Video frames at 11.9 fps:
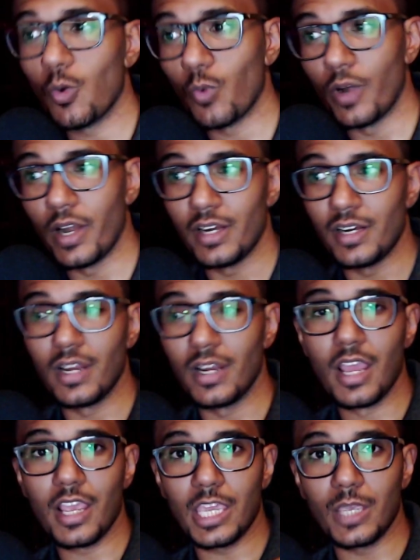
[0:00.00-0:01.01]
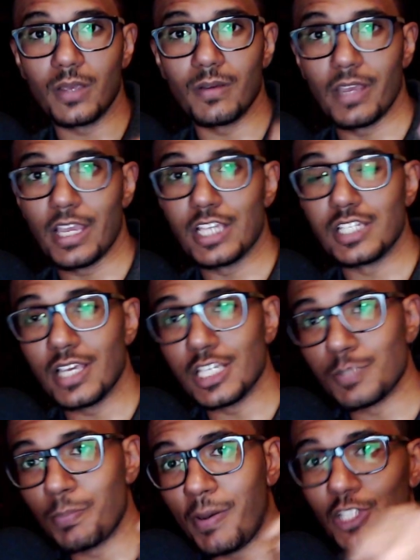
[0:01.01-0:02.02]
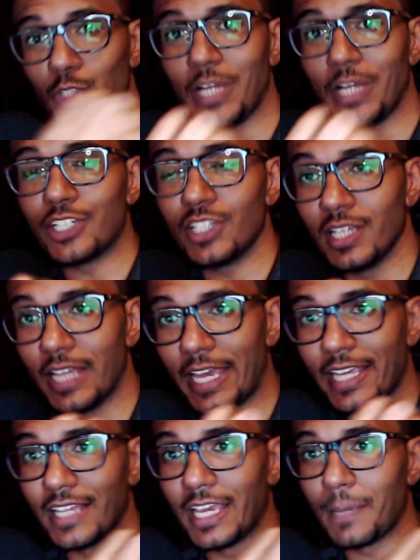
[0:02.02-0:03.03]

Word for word: where he his his punch would actually like like